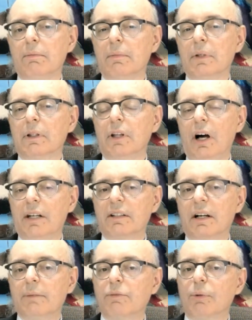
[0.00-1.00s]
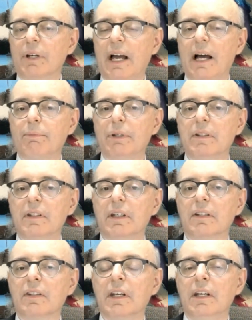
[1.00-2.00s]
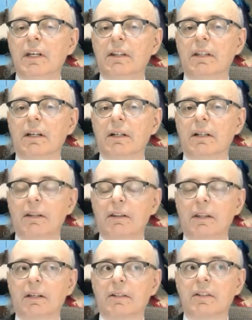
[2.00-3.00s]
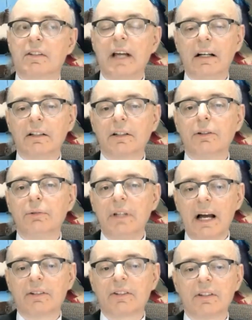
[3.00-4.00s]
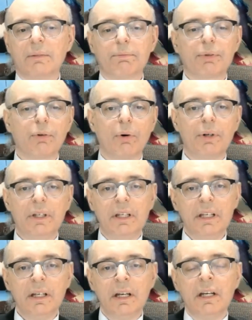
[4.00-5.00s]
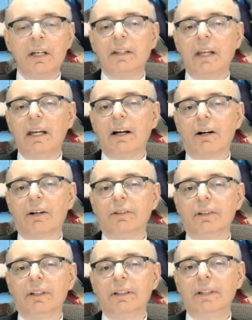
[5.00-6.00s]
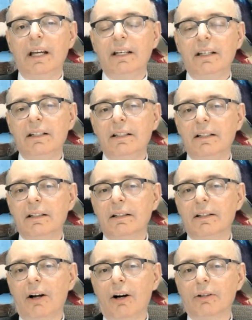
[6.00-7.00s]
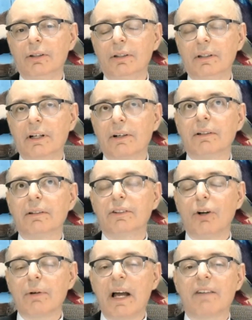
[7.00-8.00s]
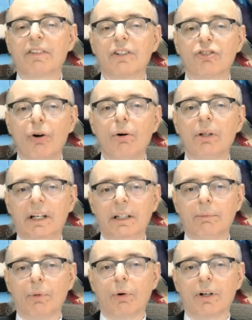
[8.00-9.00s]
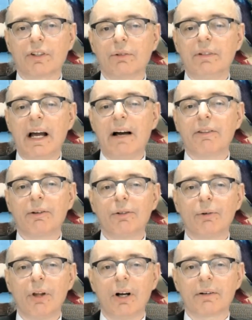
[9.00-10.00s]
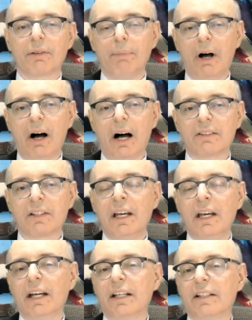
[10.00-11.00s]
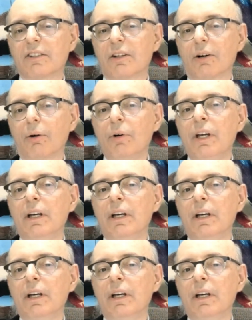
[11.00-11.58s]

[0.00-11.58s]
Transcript: lot of times what happens is the seller who now is an employee, they don't have control anymore. So now they're no longer the boss. And so